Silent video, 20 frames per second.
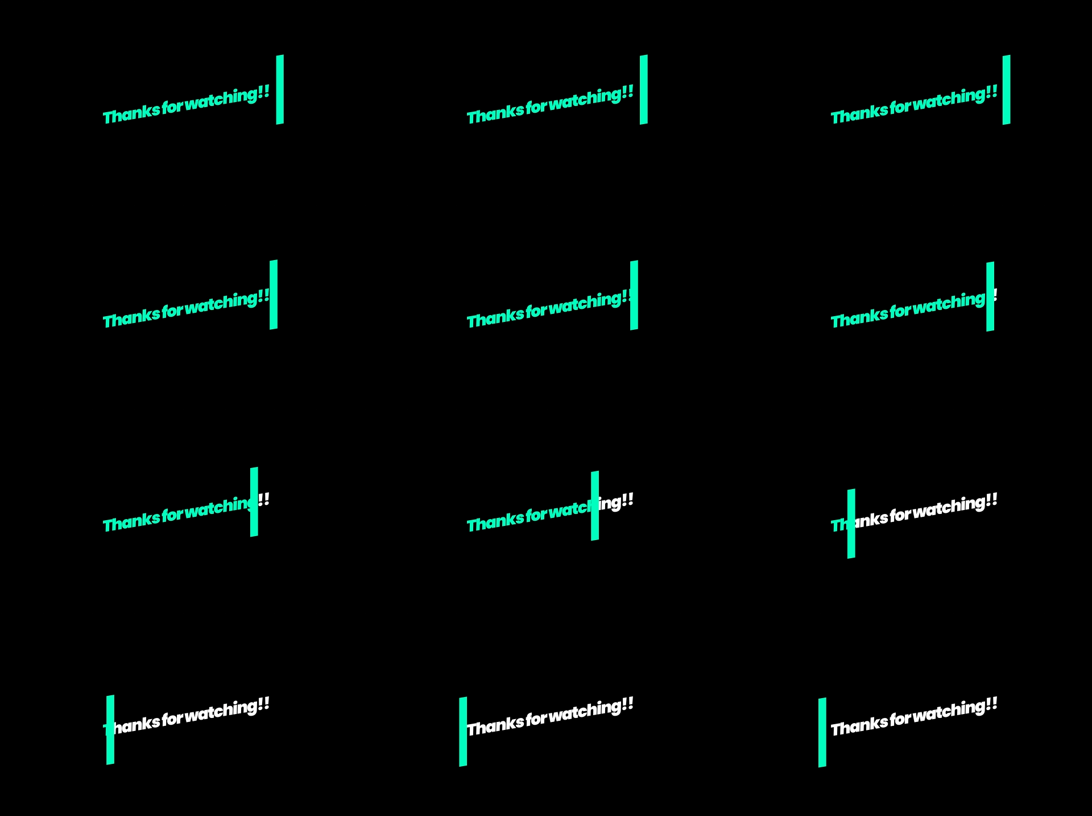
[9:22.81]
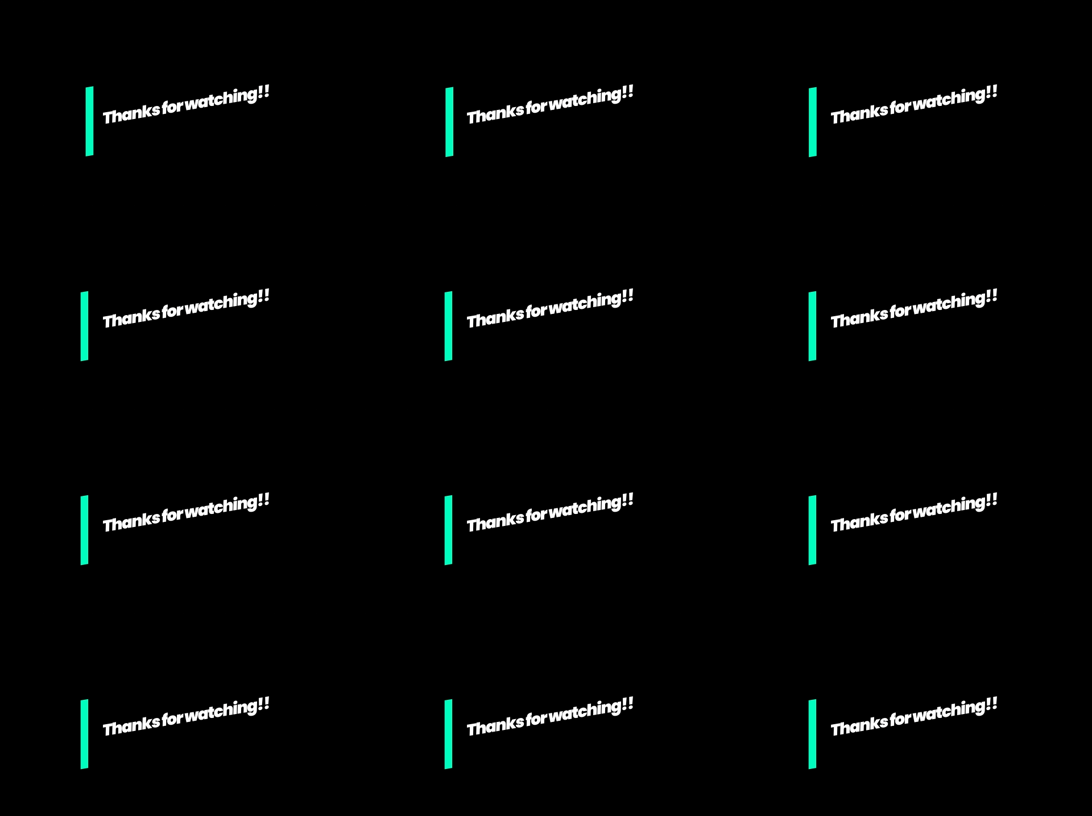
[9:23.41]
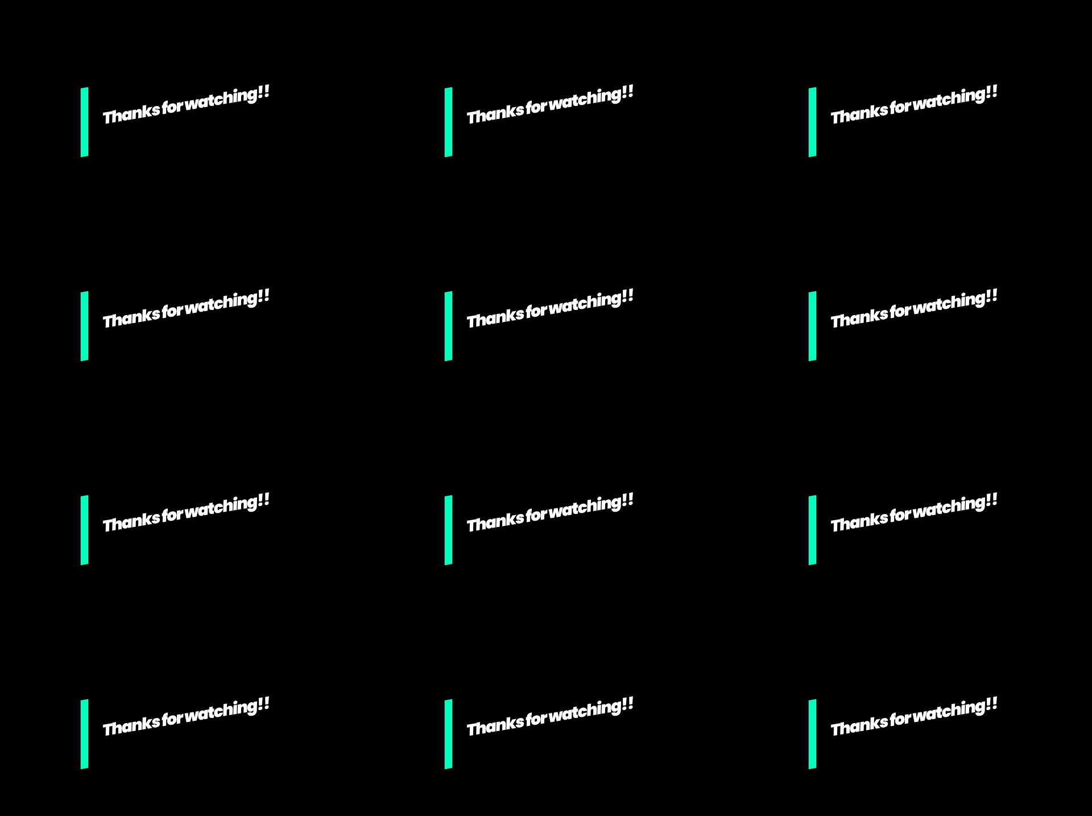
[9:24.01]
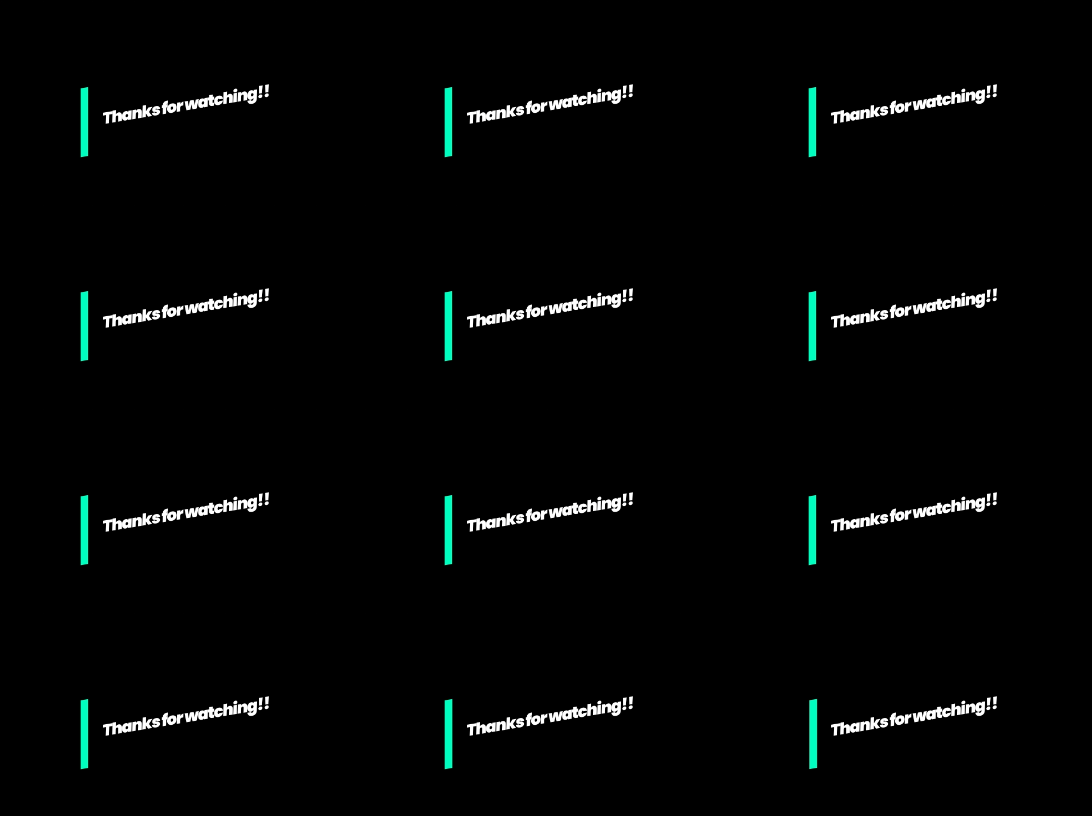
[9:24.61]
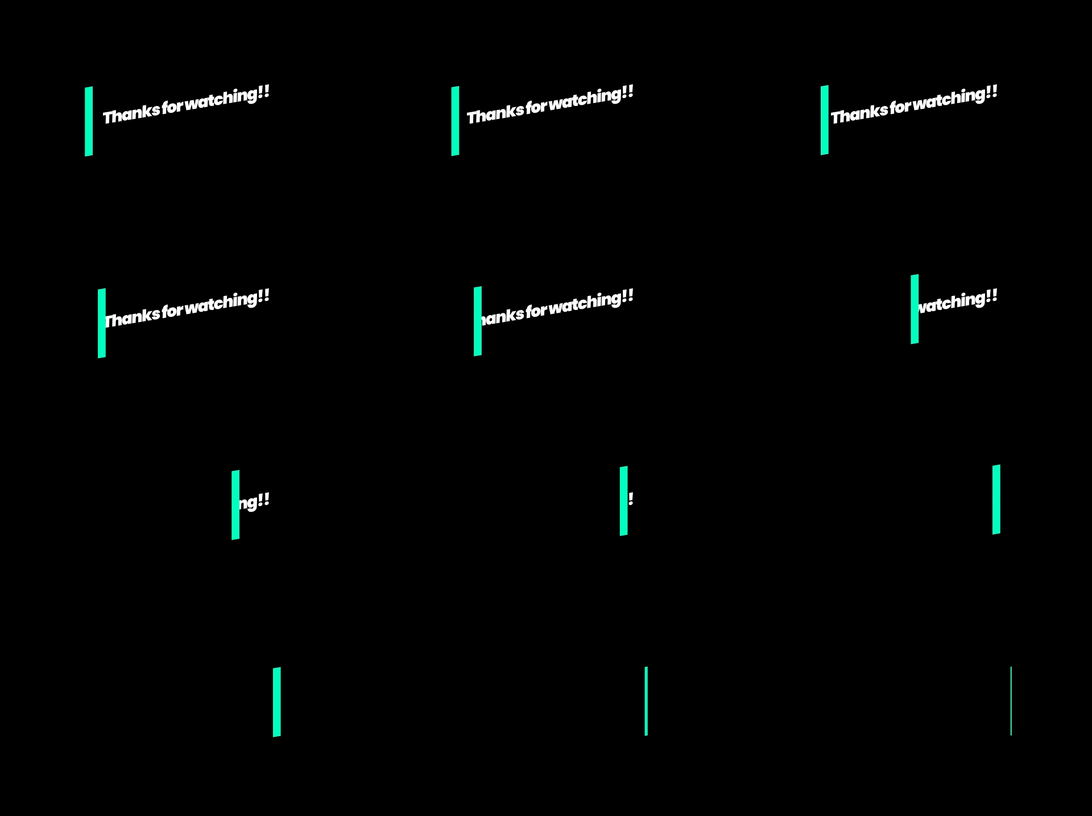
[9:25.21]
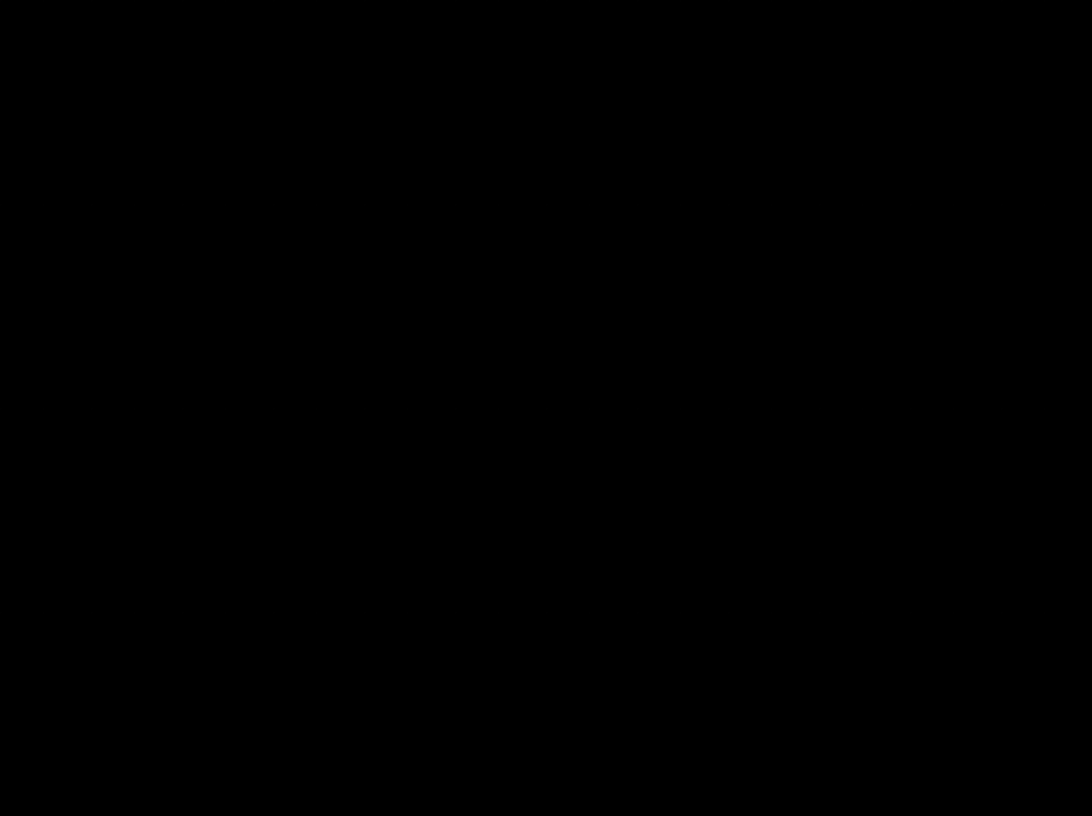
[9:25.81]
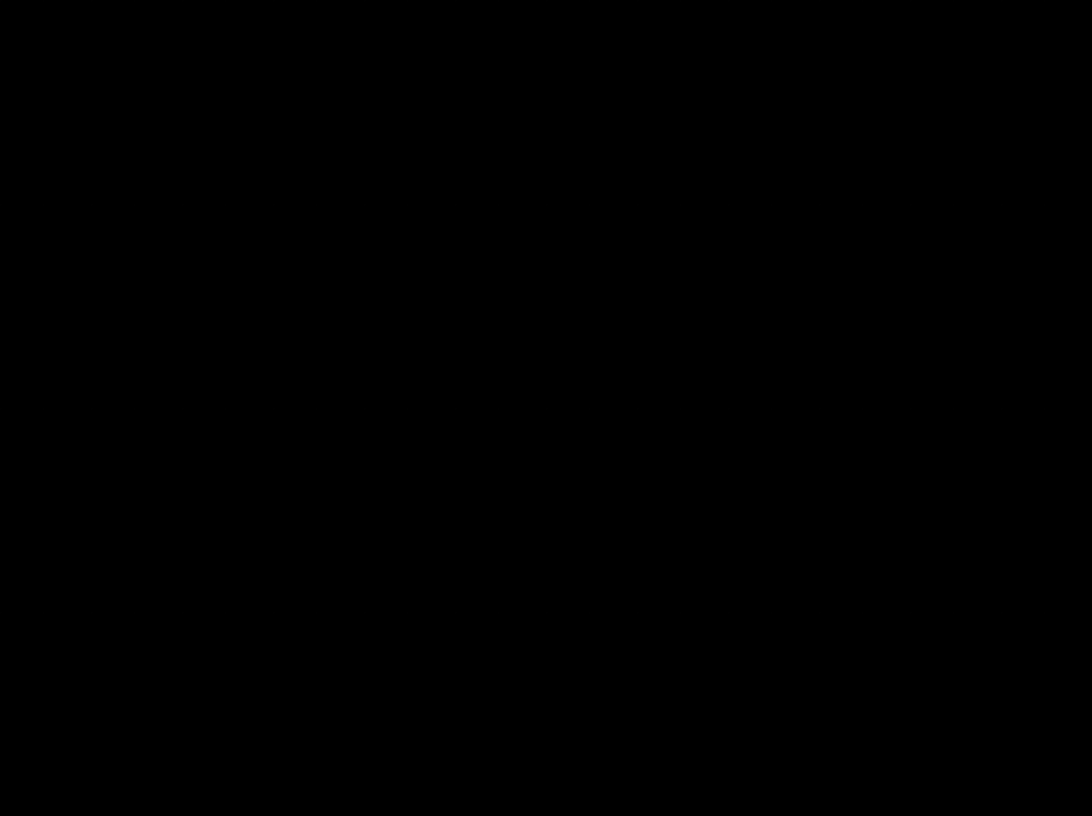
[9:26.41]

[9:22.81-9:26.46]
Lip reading: Nobody's mouth can be seen.